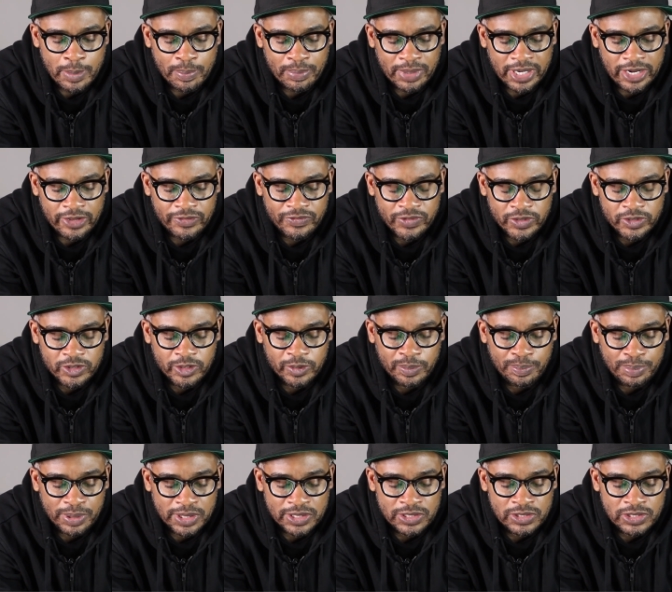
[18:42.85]
but I feel the
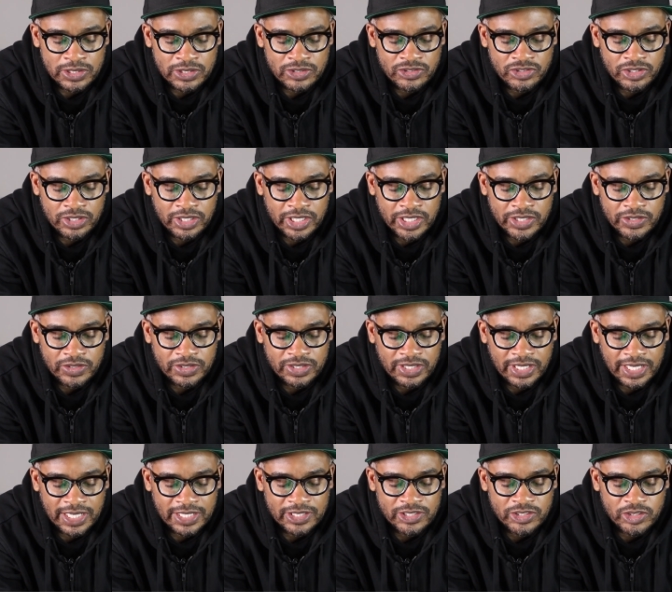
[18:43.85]
Pistons should
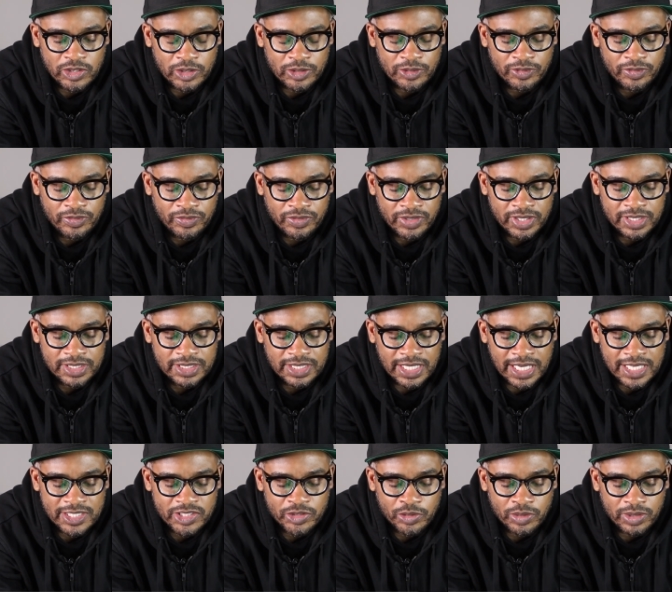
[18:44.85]
entertain certain fits
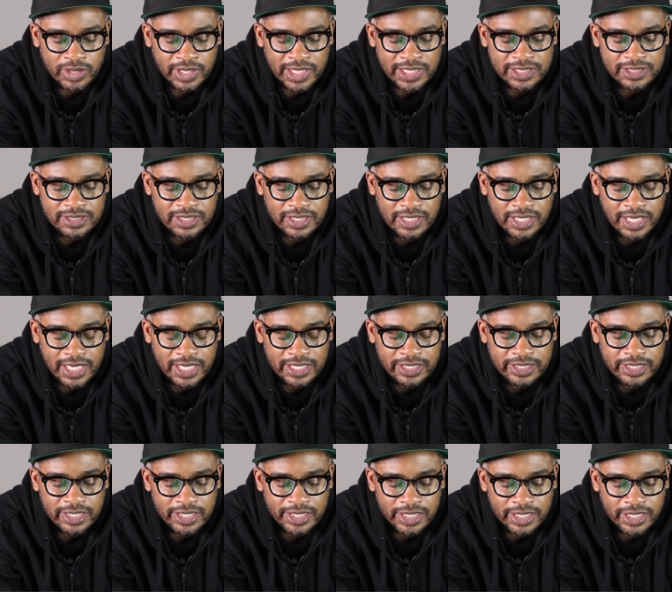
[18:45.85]
as it relates to
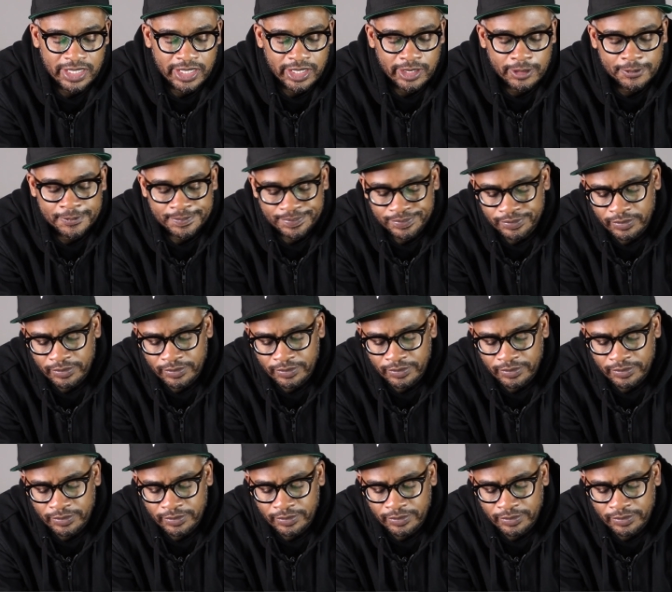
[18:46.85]
Cade Cunningham.